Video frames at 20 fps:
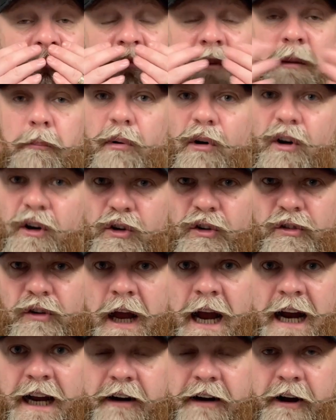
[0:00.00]
But it doesn't
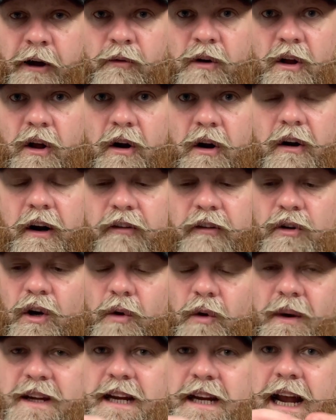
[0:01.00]
hang around long. It's only
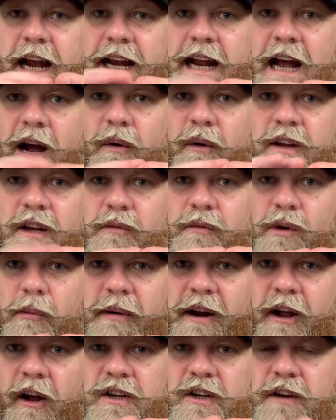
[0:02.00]
when you're getting out and you're
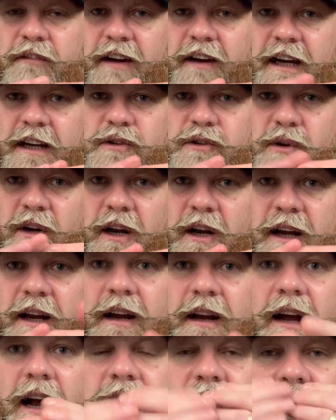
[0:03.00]
rubbing it on your fingers.
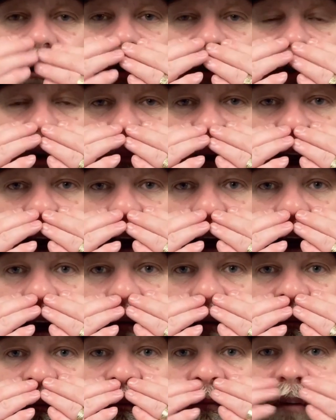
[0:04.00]
You just apply it.
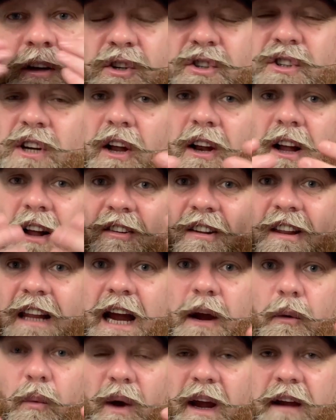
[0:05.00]
You just got that
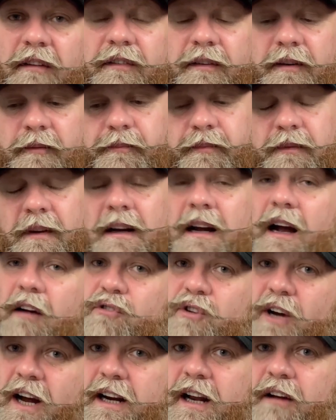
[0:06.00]
slight whiff. I've
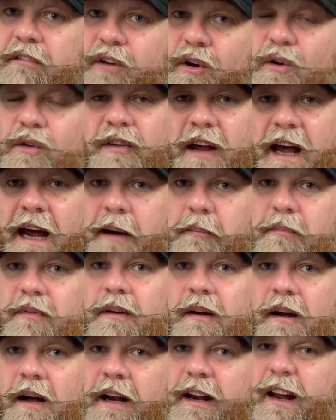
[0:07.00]
tried it a few times
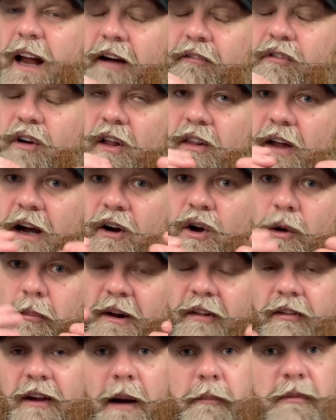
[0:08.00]
and I've got that a couple
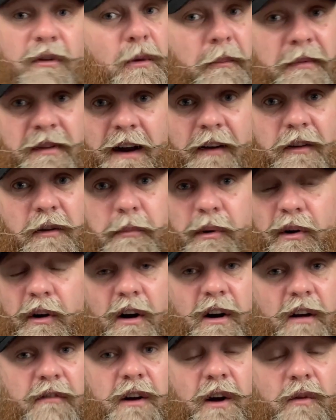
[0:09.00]
of times. Sometimes I put it
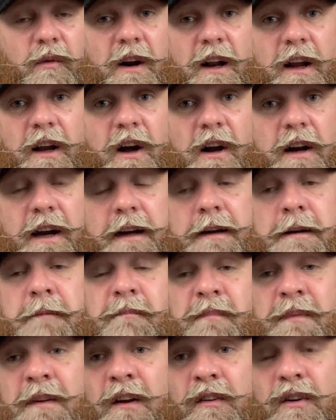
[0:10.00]
on, I've not really got it.
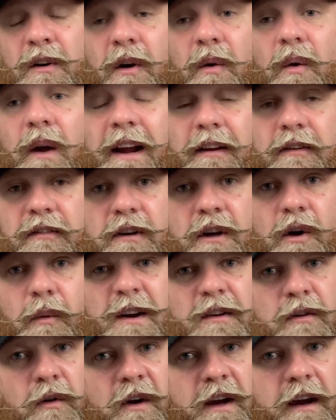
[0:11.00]
So it's
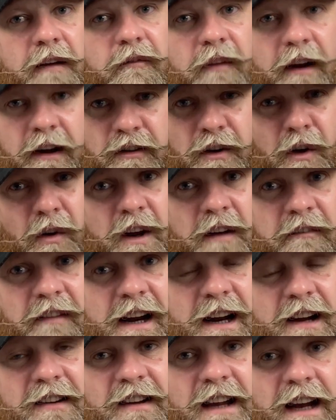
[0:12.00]
it's only a
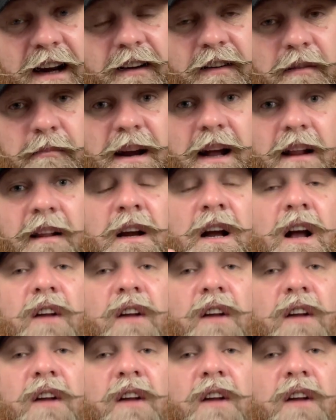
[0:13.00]
very slight smell.